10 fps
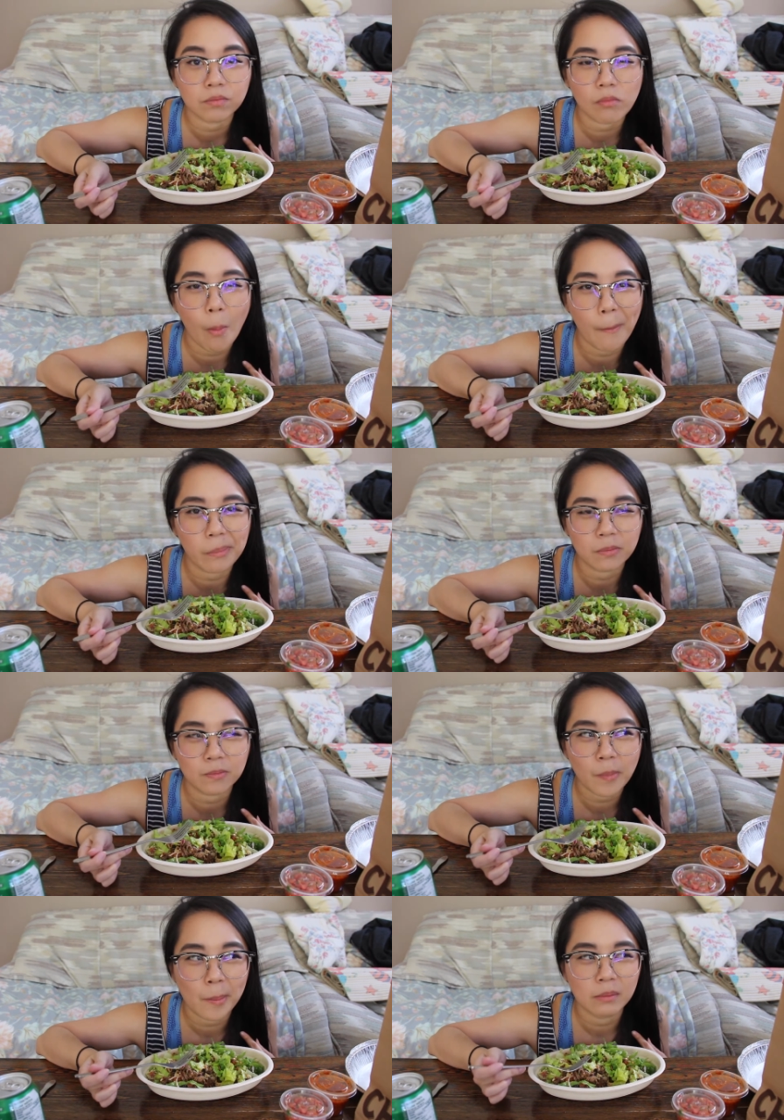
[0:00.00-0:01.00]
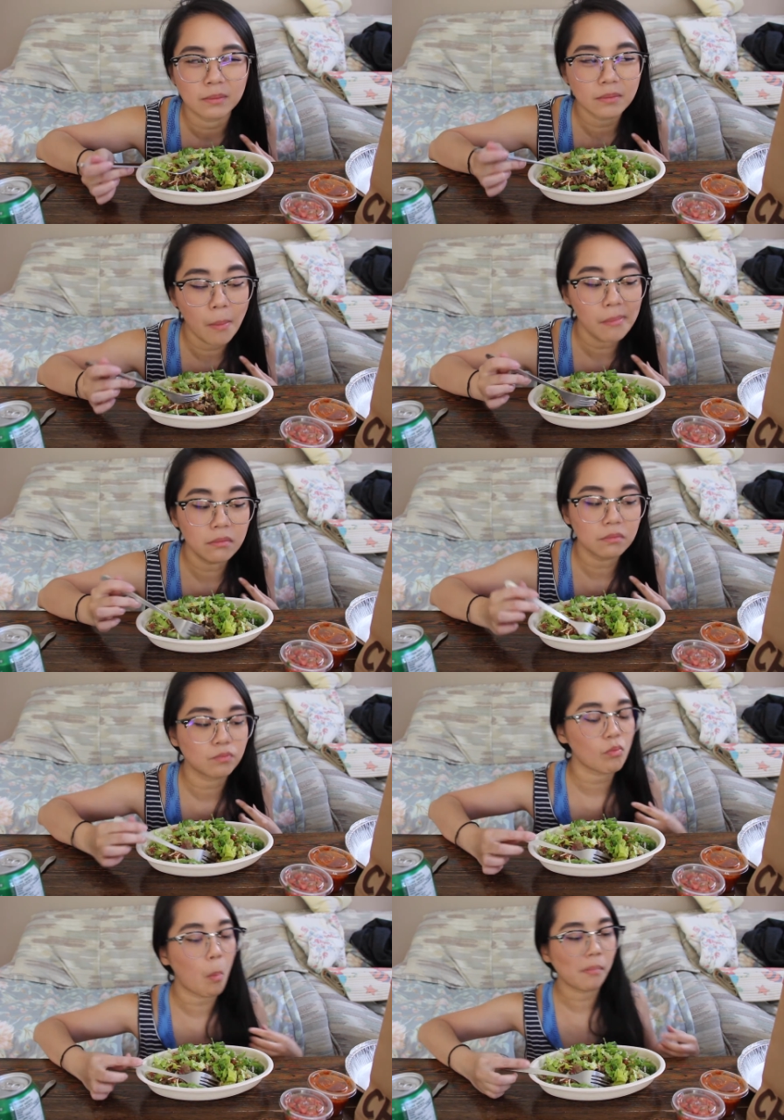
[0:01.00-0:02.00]
Mm. Mm.
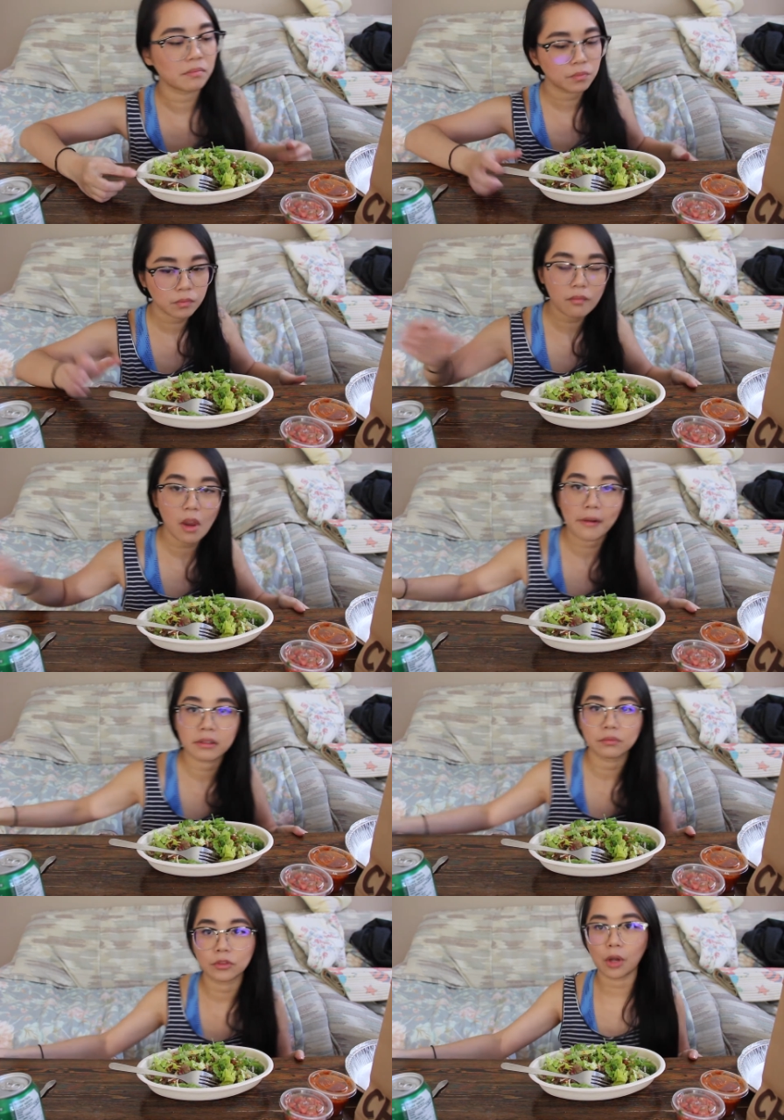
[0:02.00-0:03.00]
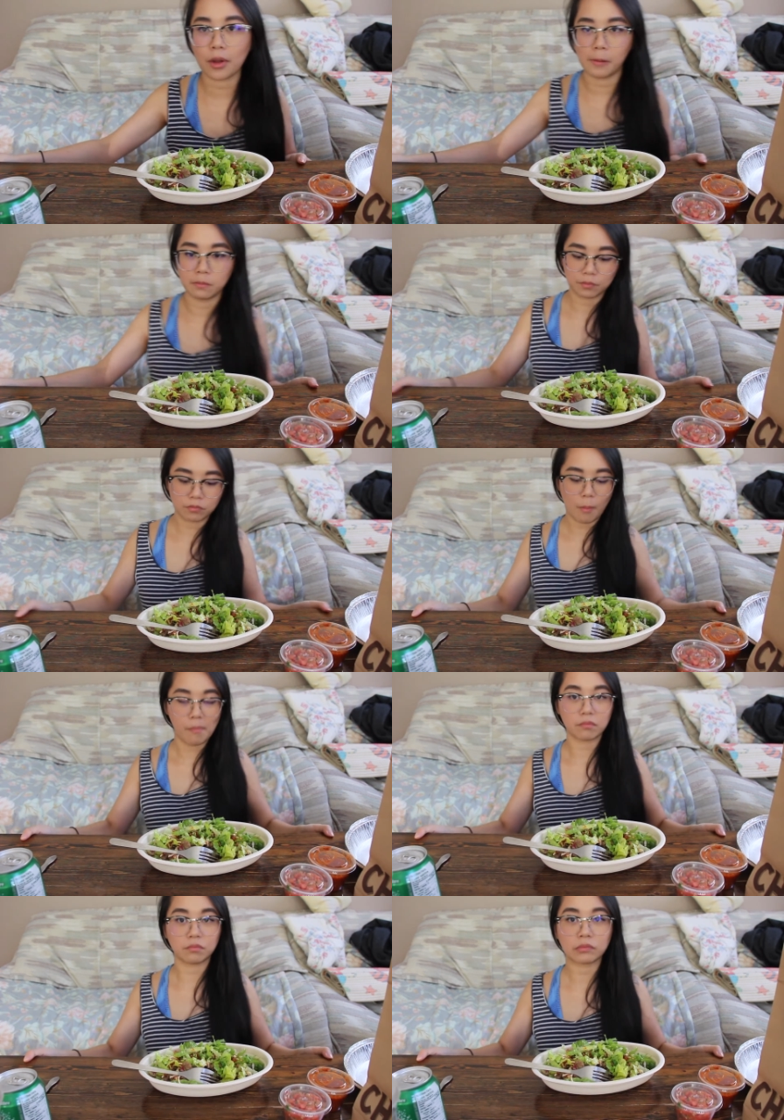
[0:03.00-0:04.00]
So good.
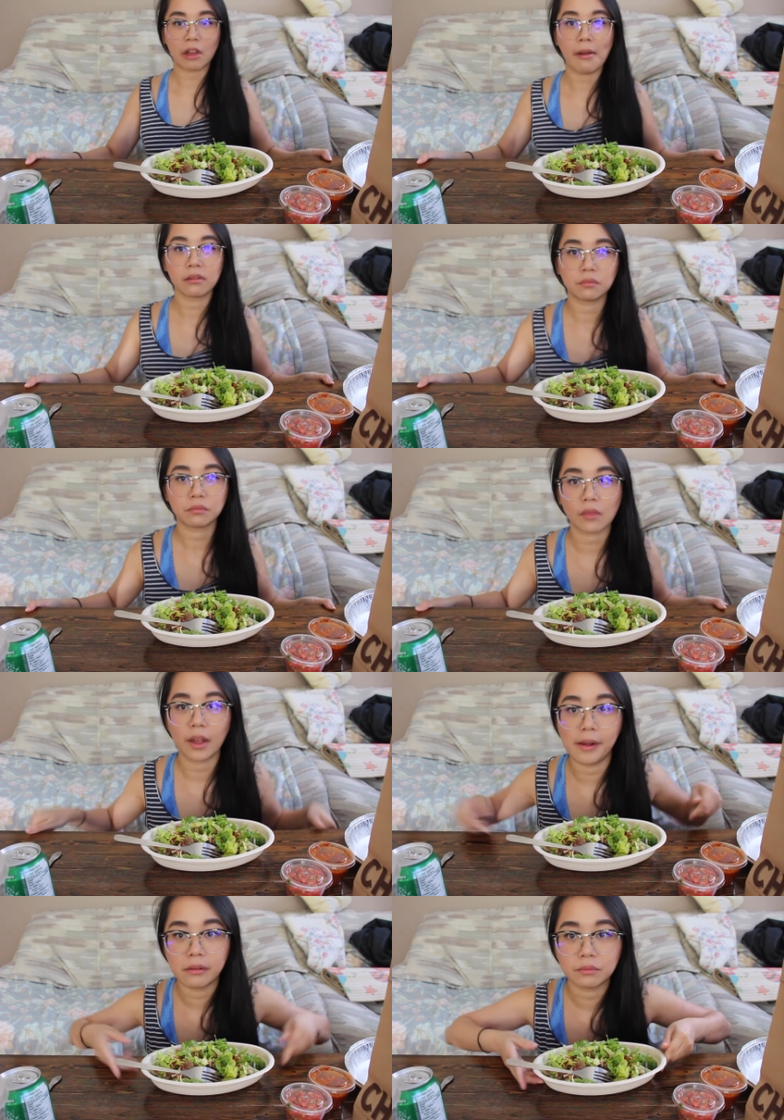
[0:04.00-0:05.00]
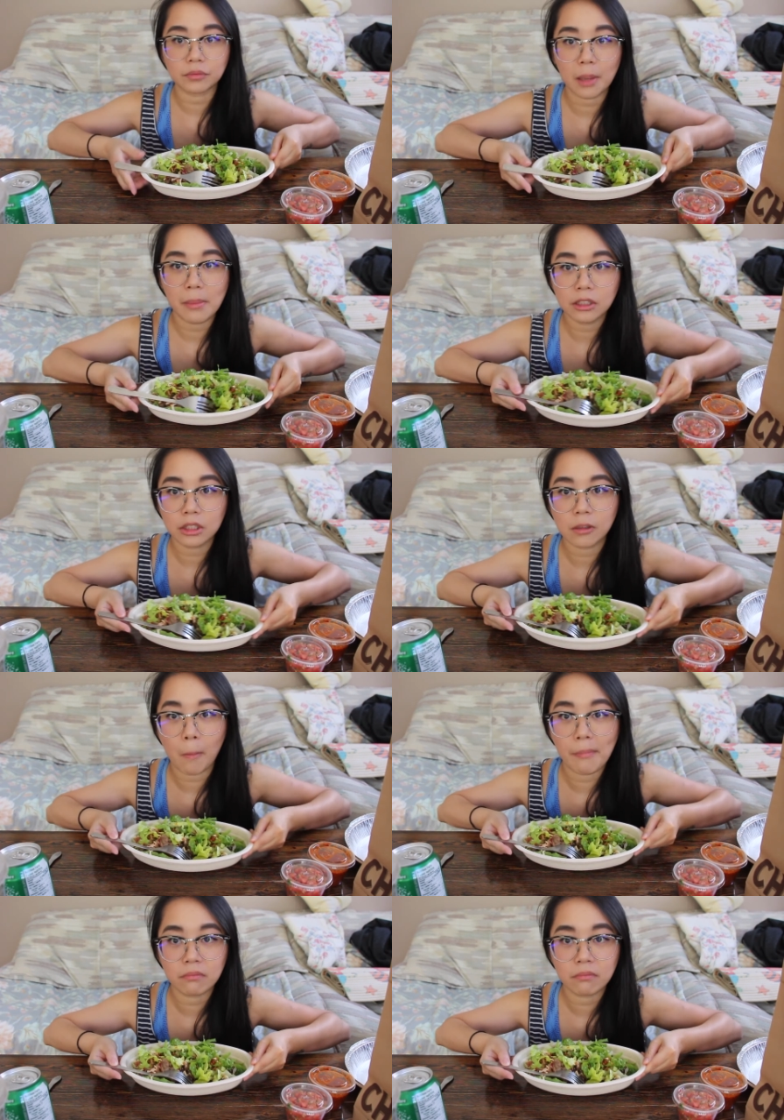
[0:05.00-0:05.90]
Okay, let me just,